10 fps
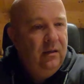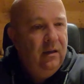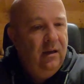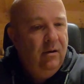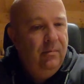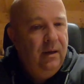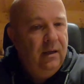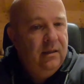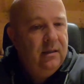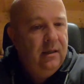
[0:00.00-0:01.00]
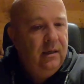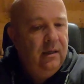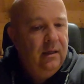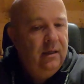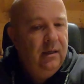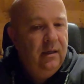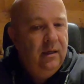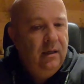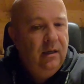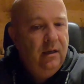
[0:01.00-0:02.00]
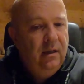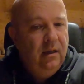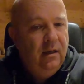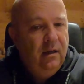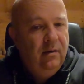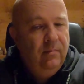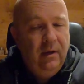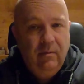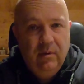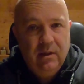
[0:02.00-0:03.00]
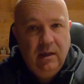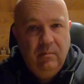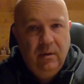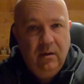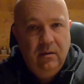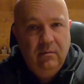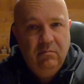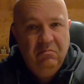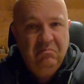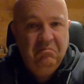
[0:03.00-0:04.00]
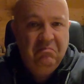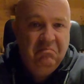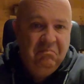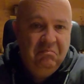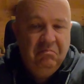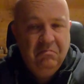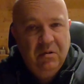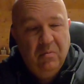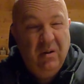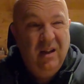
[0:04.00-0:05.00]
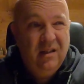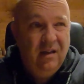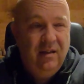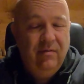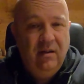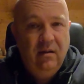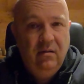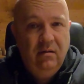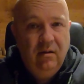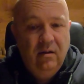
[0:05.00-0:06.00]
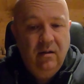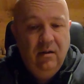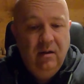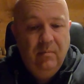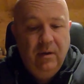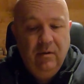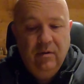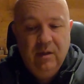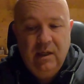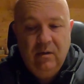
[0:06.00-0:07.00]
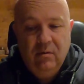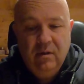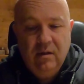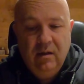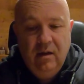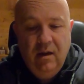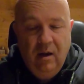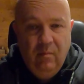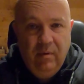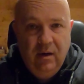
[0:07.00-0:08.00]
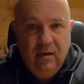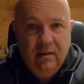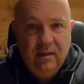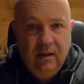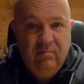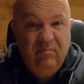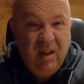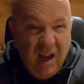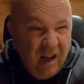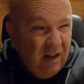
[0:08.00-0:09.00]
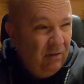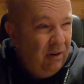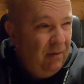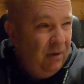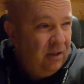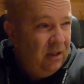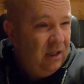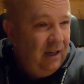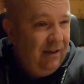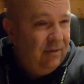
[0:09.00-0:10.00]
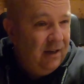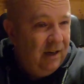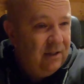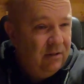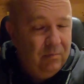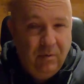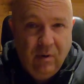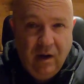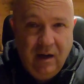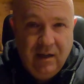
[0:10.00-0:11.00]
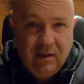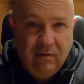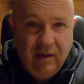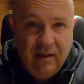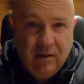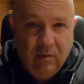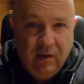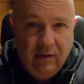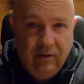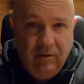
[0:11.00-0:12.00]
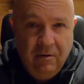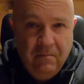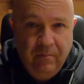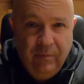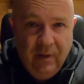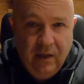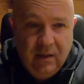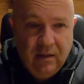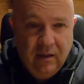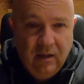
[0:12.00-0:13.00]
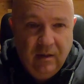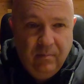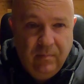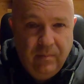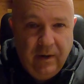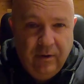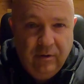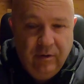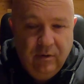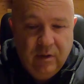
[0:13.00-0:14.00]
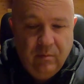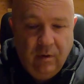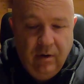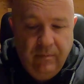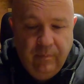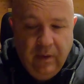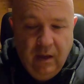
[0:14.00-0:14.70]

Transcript: Did a little bit playing with the soundbar, which is probably yesterday's video, depending on the sequence. But yeah, not really much achieved today. So I've just been writing a list of things I want to do, things I'm going to plan on doing tomorrow.